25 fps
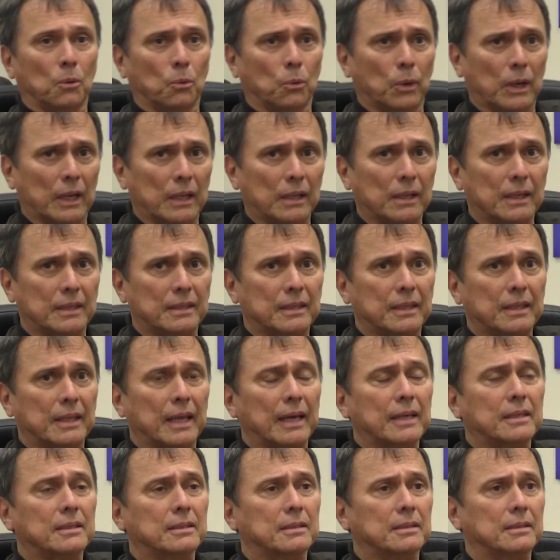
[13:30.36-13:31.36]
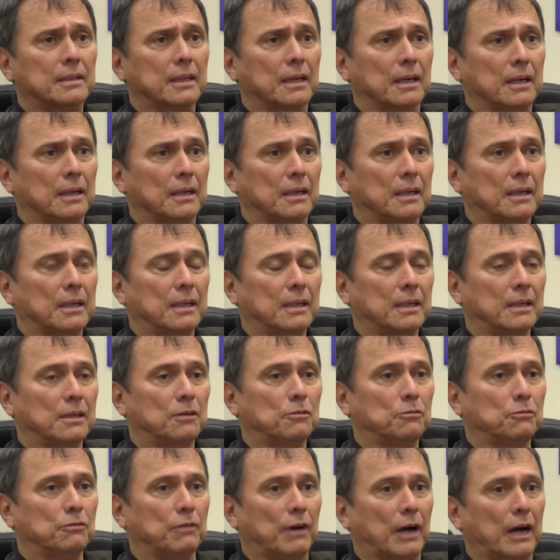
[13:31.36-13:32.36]
Well, in the next uh,
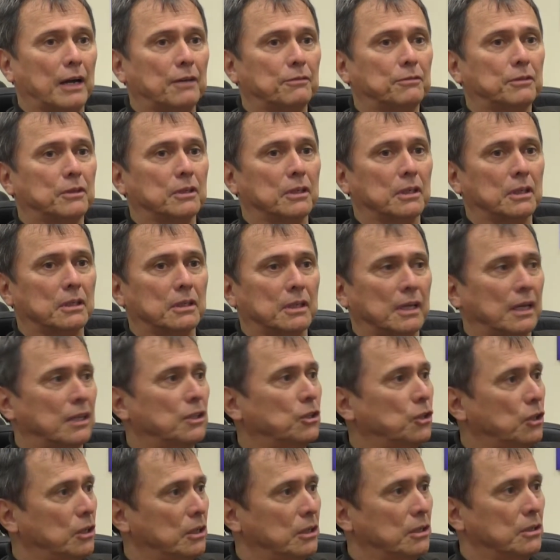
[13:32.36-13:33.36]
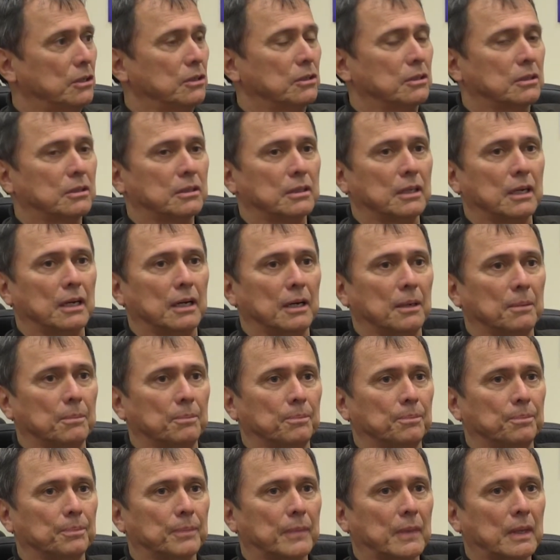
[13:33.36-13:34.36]
five to ten years,
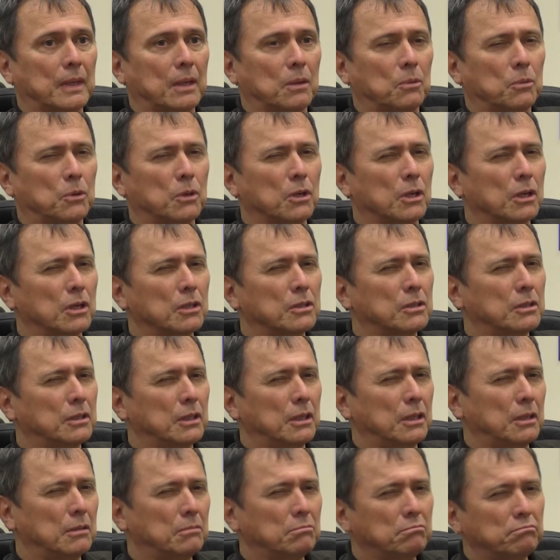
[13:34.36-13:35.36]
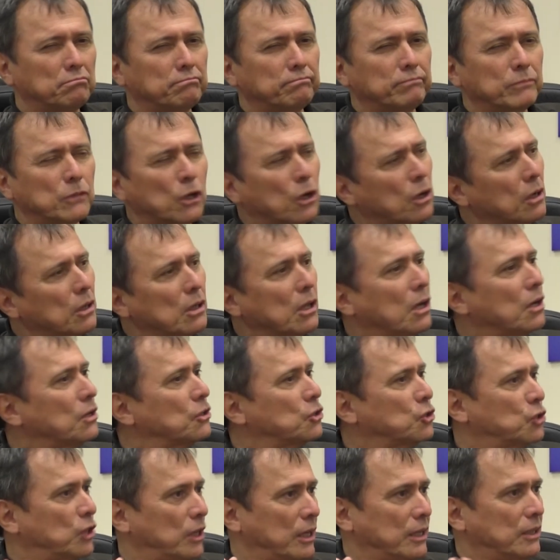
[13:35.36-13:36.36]
um, we're going to see not a lot
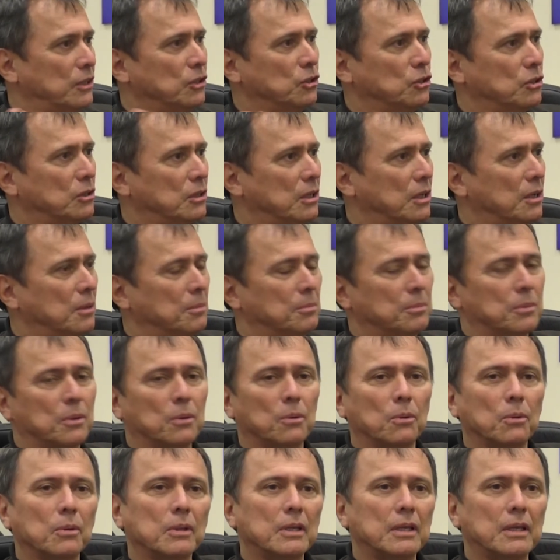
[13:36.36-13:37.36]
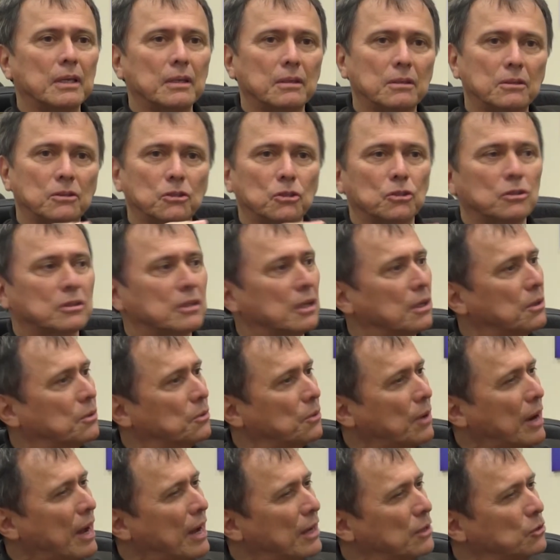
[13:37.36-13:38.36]
of change, uh, probably just a
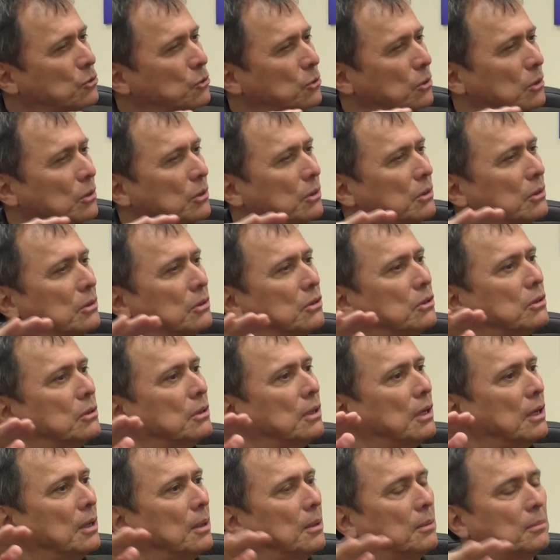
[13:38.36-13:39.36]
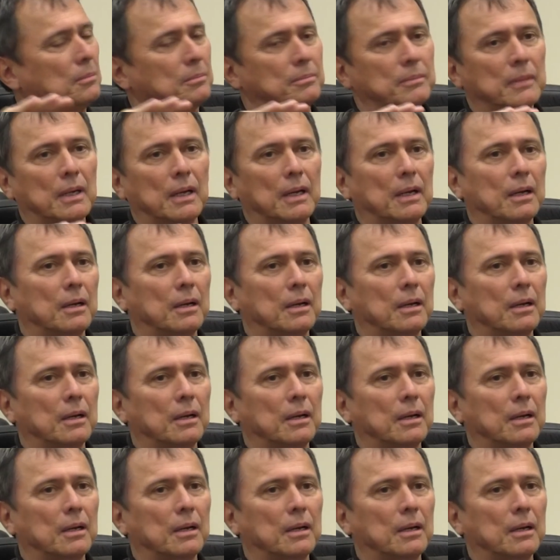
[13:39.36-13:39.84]
gradual um,